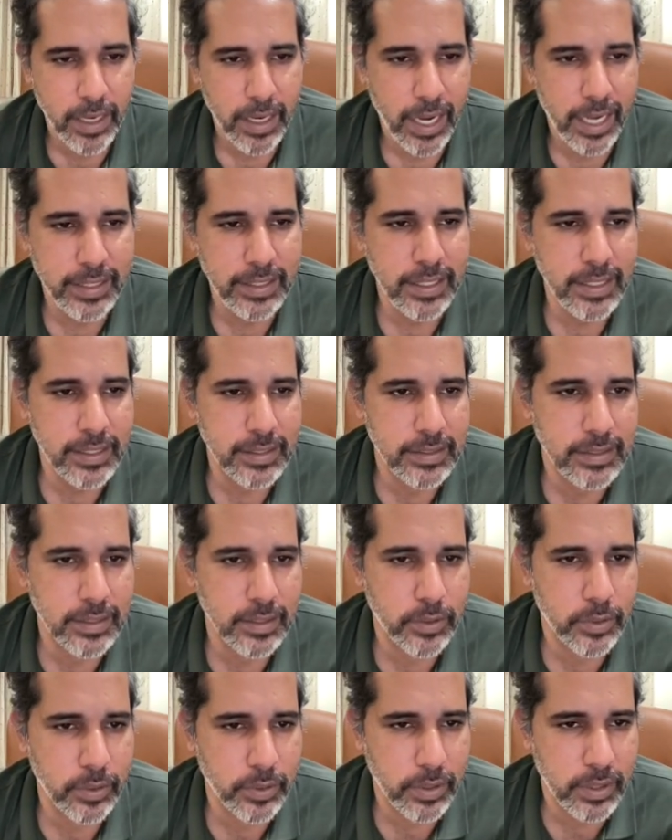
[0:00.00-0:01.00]
I think it's a
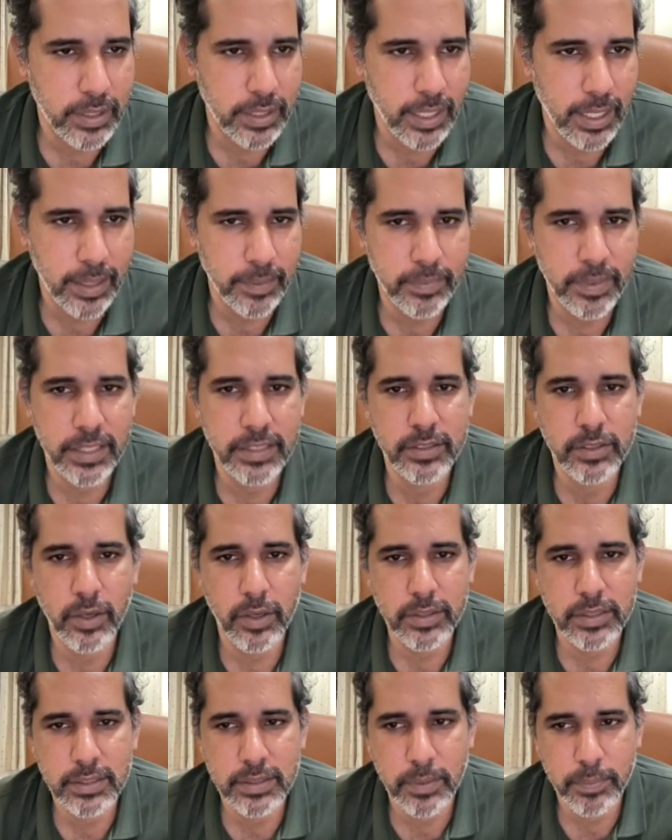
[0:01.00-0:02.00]
good game. It's
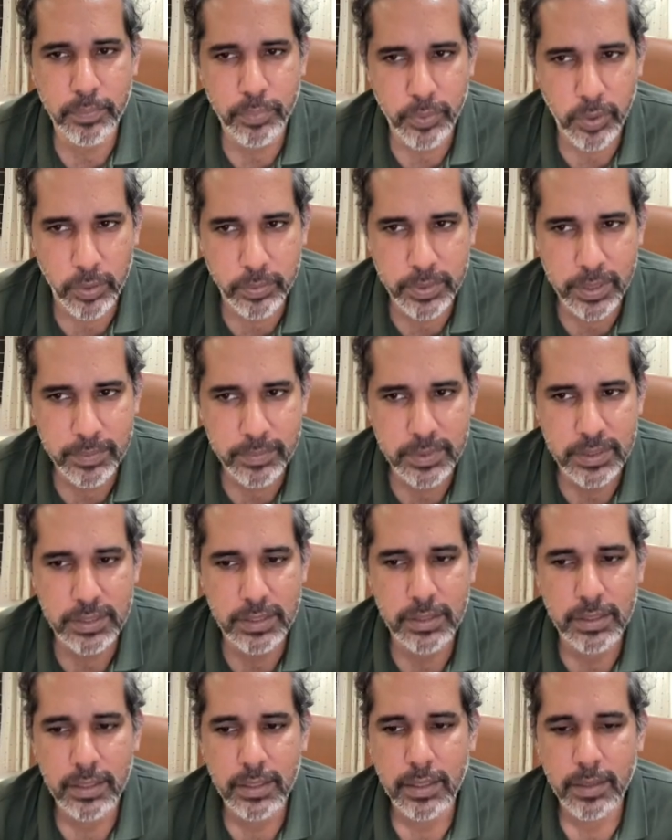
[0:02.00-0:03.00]
got some
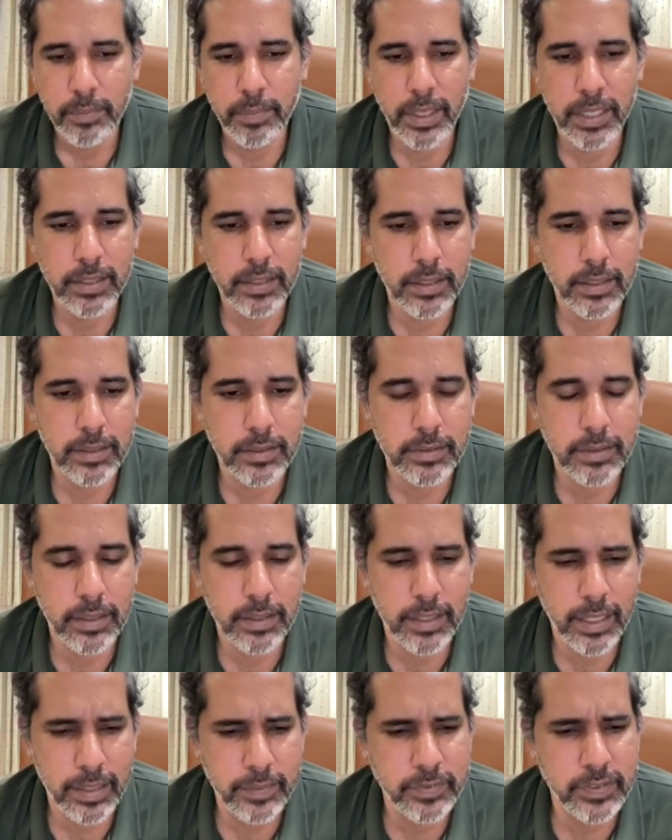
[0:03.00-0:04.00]
problems, but the
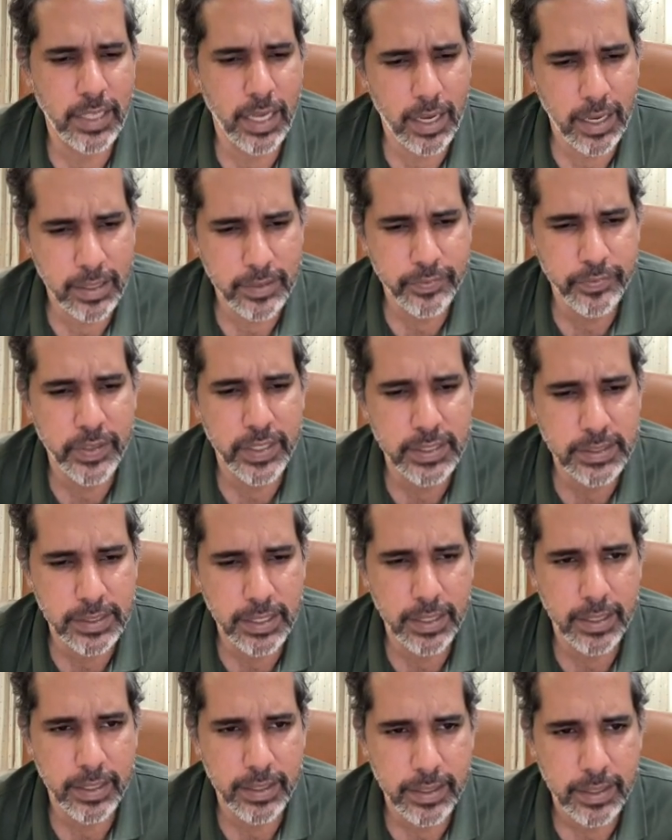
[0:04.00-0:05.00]
devs are
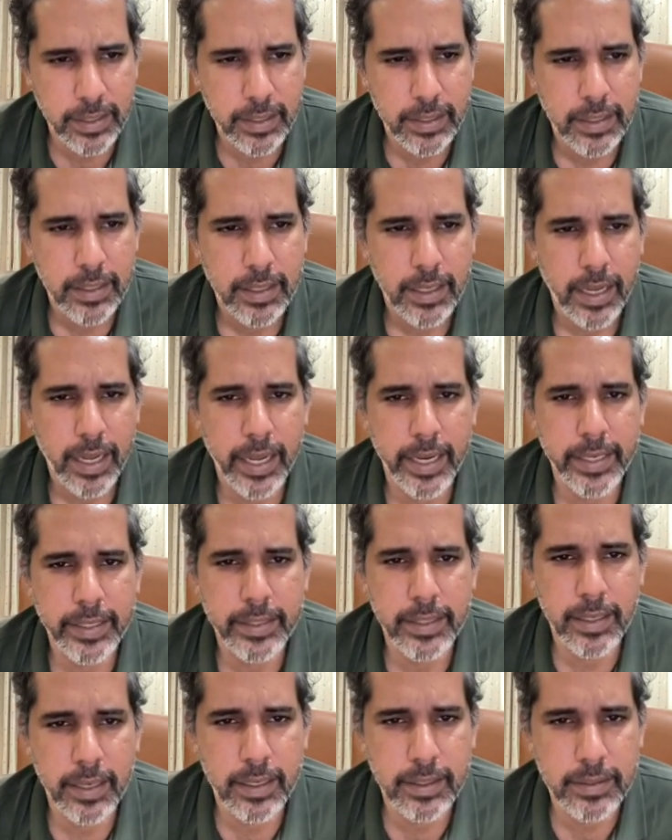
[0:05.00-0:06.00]
fixing it,
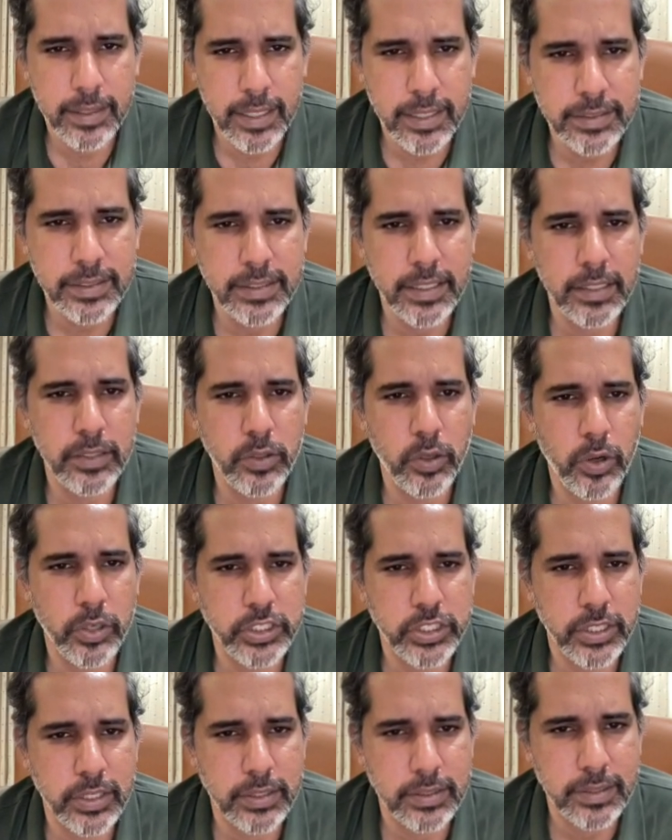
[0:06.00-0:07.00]
and they're still
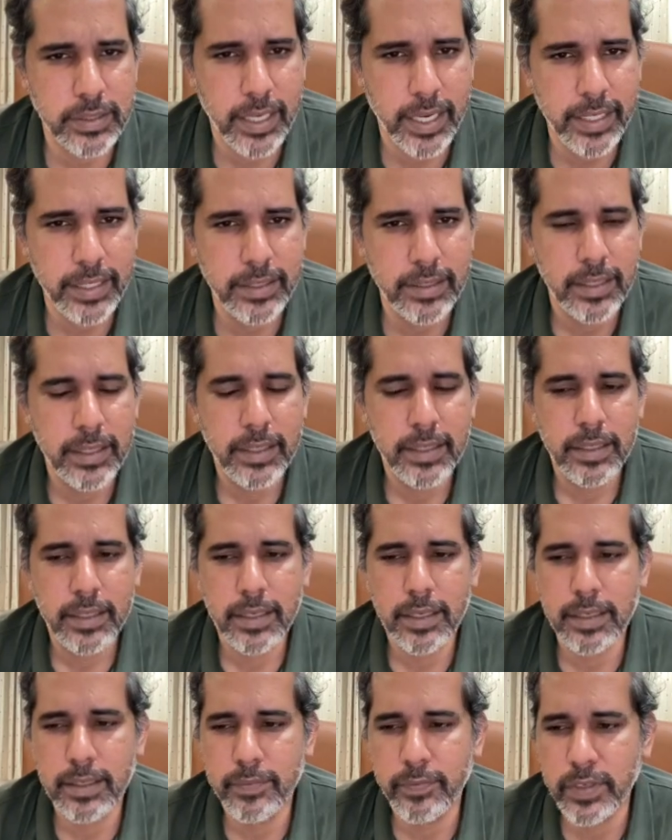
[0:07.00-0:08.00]
cautious, right?
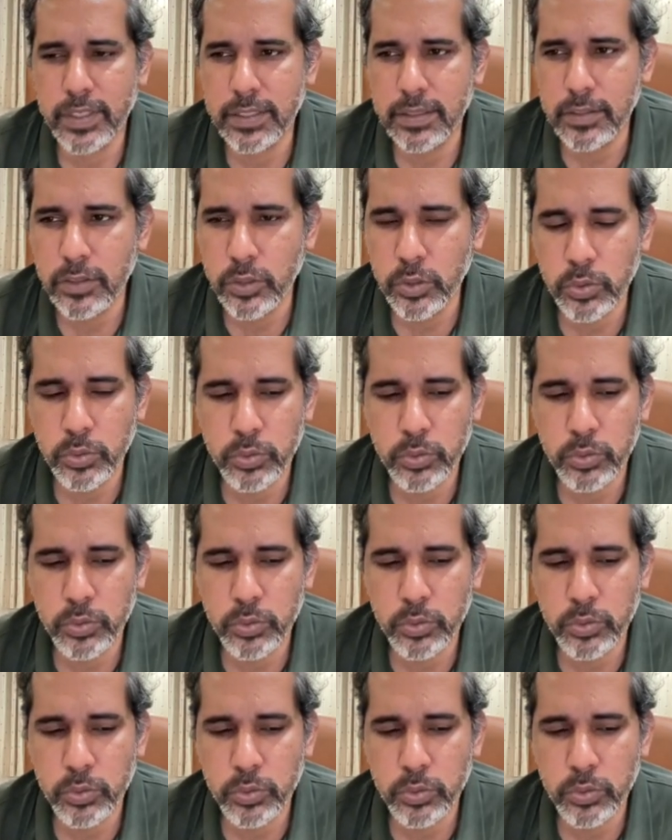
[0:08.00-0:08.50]
With